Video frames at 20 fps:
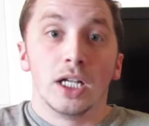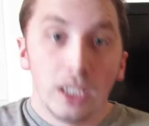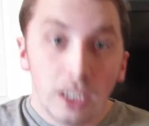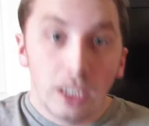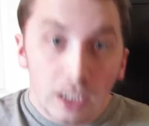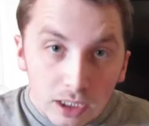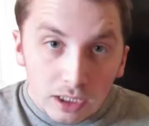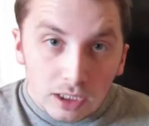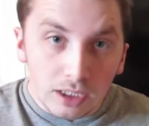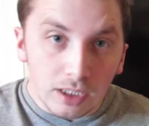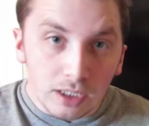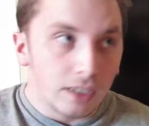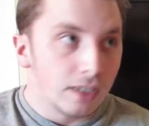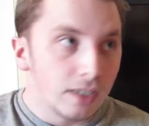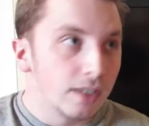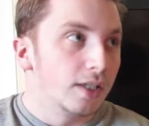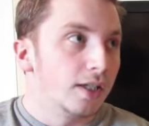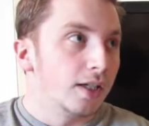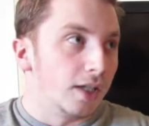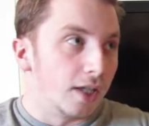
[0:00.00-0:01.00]
All
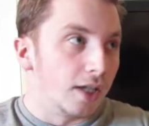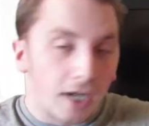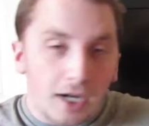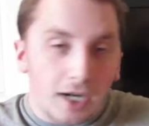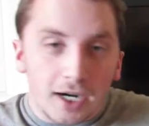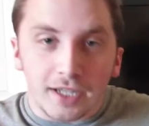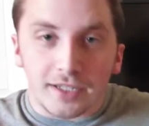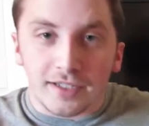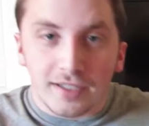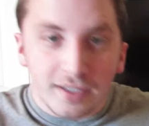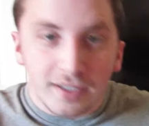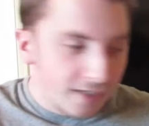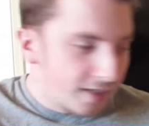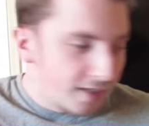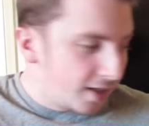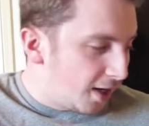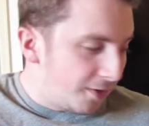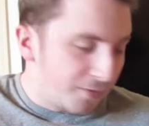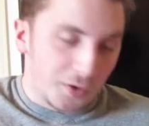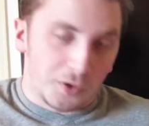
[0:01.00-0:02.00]
right,
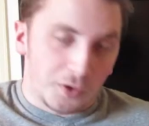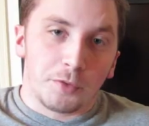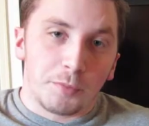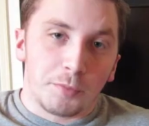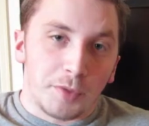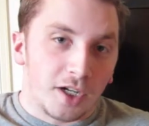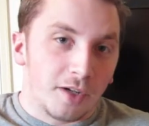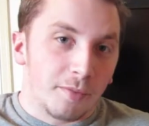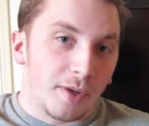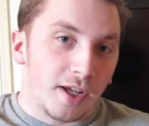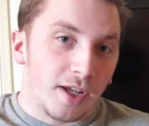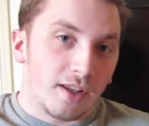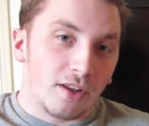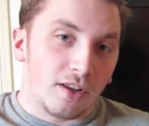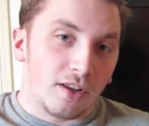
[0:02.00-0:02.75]
I feel a little better about.